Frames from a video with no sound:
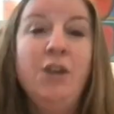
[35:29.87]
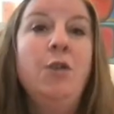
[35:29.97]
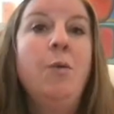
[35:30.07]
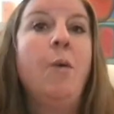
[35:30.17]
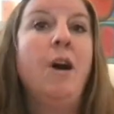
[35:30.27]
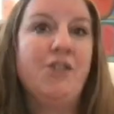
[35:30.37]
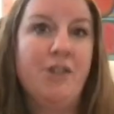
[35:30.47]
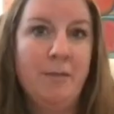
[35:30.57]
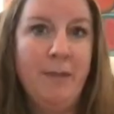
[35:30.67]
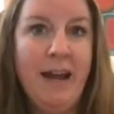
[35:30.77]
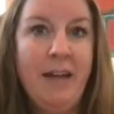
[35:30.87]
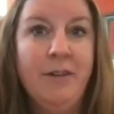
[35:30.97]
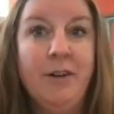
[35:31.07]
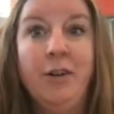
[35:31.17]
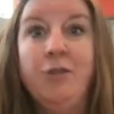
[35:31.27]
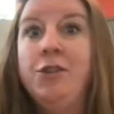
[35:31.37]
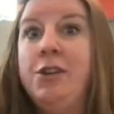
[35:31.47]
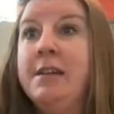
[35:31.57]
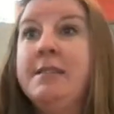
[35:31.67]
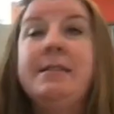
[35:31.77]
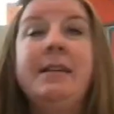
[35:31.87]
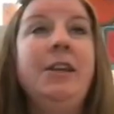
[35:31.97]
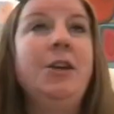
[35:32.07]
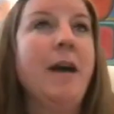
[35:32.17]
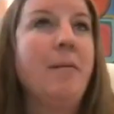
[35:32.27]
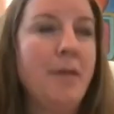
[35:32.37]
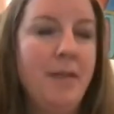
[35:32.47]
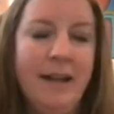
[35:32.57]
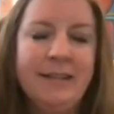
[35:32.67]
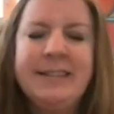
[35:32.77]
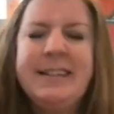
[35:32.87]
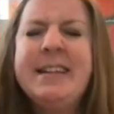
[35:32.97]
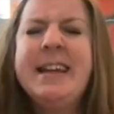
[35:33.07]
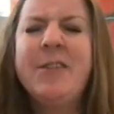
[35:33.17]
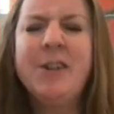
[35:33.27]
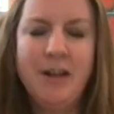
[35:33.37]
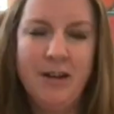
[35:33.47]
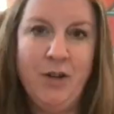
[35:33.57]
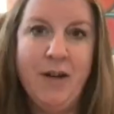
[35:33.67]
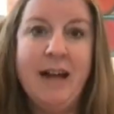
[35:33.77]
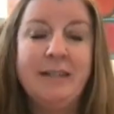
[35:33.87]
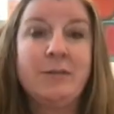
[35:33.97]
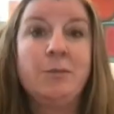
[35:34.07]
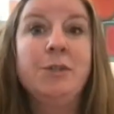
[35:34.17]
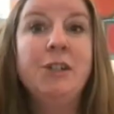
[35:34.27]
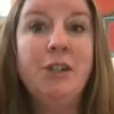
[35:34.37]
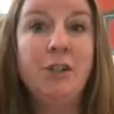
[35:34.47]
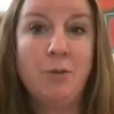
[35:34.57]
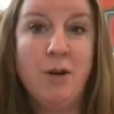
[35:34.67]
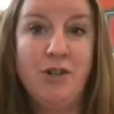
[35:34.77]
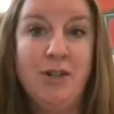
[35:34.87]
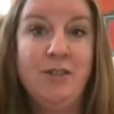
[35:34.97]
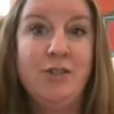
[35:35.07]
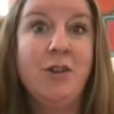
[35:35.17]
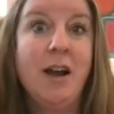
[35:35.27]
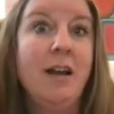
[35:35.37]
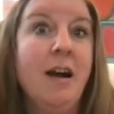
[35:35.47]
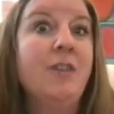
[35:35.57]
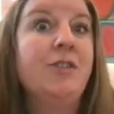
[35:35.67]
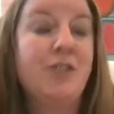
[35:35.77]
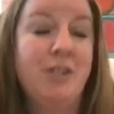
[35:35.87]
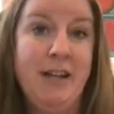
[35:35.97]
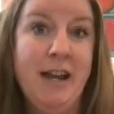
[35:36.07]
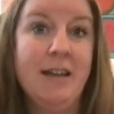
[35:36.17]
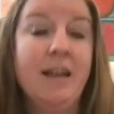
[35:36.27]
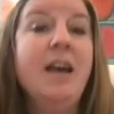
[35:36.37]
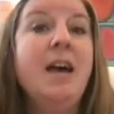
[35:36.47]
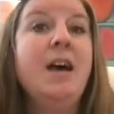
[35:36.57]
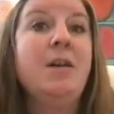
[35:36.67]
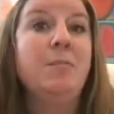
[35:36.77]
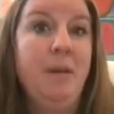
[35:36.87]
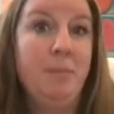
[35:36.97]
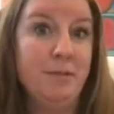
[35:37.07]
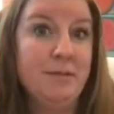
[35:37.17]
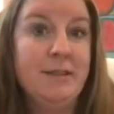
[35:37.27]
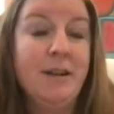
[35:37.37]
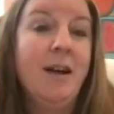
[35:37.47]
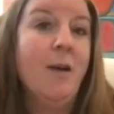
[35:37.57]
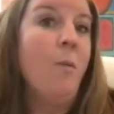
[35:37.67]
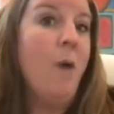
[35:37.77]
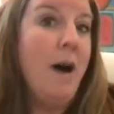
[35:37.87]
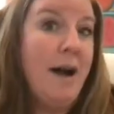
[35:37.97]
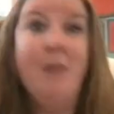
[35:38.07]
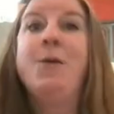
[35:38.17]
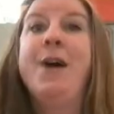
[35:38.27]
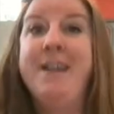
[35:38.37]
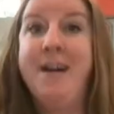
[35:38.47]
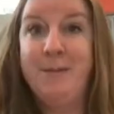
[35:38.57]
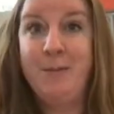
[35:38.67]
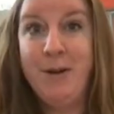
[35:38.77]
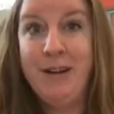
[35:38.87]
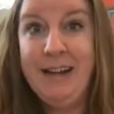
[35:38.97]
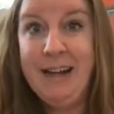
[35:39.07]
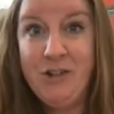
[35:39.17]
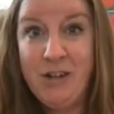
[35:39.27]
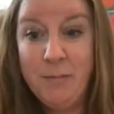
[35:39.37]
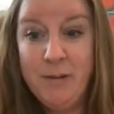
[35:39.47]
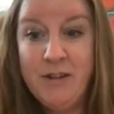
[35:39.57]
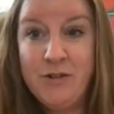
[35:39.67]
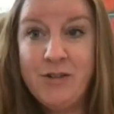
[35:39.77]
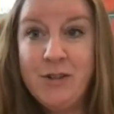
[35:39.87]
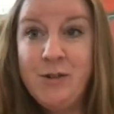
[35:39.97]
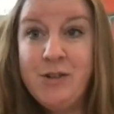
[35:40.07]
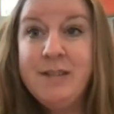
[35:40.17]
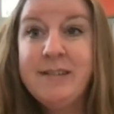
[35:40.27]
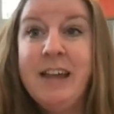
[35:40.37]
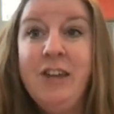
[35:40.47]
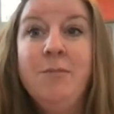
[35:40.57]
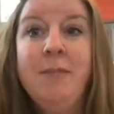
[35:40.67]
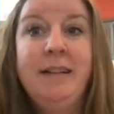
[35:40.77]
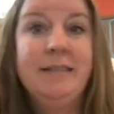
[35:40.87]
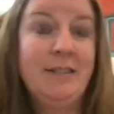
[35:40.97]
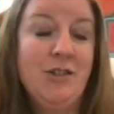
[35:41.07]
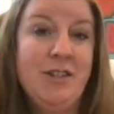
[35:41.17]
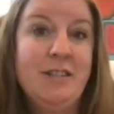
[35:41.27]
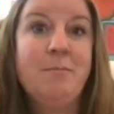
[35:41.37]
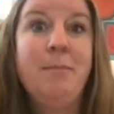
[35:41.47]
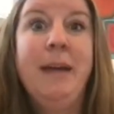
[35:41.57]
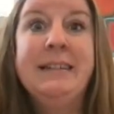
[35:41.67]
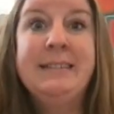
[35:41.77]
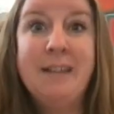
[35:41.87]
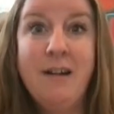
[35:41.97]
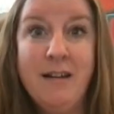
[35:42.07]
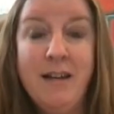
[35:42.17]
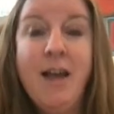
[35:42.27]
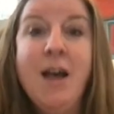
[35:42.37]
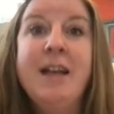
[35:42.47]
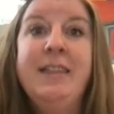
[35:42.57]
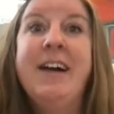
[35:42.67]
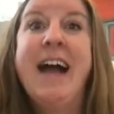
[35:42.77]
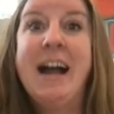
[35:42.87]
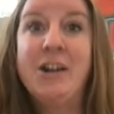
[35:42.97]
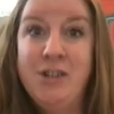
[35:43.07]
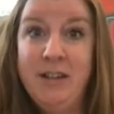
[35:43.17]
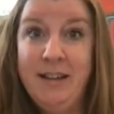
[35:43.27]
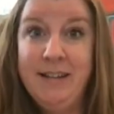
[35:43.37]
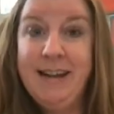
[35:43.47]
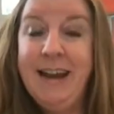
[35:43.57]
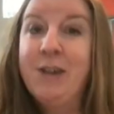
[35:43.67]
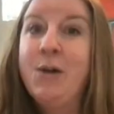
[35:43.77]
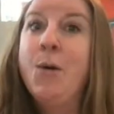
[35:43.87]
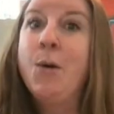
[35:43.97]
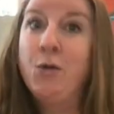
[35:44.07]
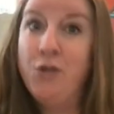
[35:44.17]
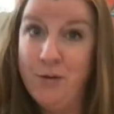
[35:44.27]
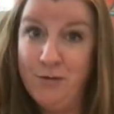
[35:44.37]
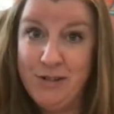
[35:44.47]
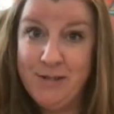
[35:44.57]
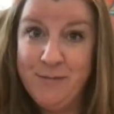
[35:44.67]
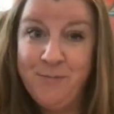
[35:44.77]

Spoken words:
You watch their behavior. You continue empathy. It's never done. You ask really good questions to try to understand people's why and why not for engaging in potential solutions. And you make decisions based on their action that they take or don't.